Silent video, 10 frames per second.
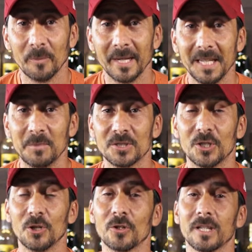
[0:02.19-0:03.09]
My name is
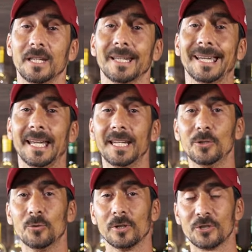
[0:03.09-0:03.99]
Georgi, and
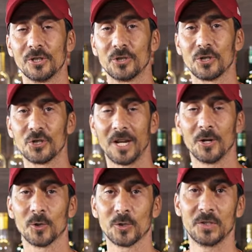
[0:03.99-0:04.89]
you're watching Just
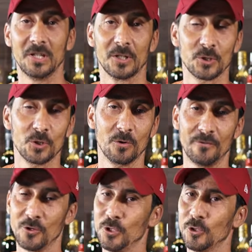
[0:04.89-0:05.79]
Shake or Steer. So
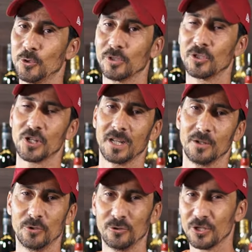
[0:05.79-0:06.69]
if you're new to the
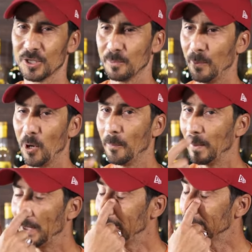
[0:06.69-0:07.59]
channel, or you just pop
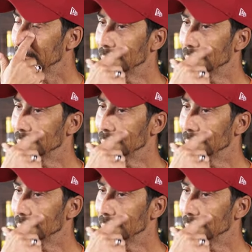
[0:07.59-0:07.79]
in,